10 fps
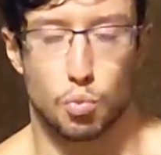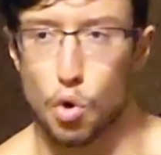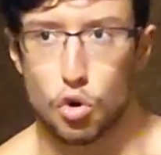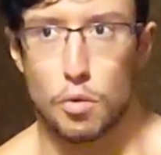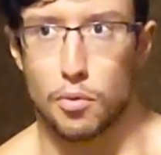
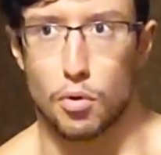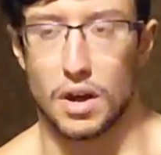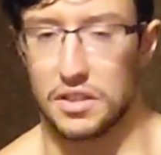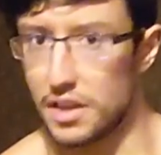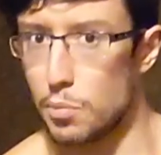
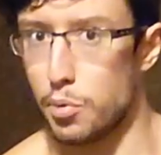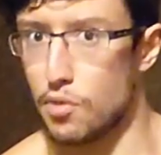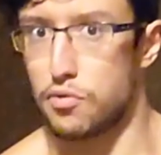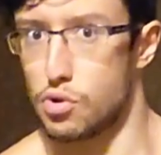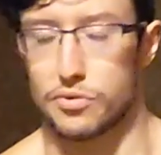workable and they
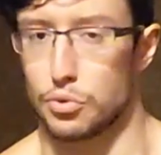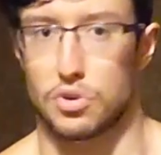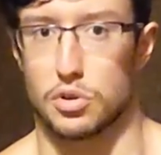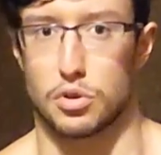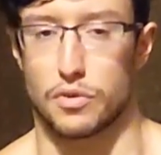both work for
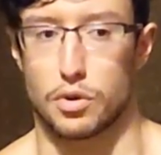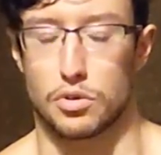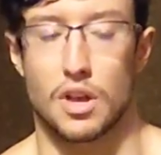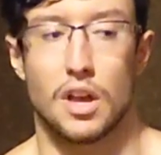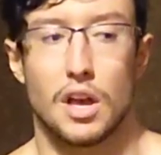nucleus
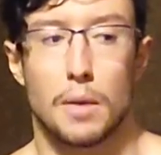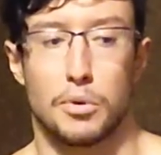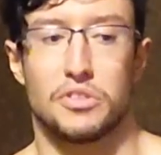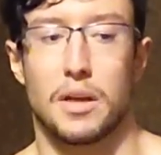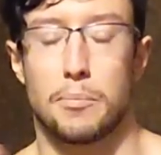overload,
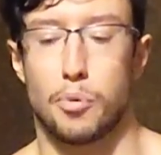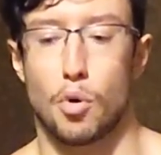but they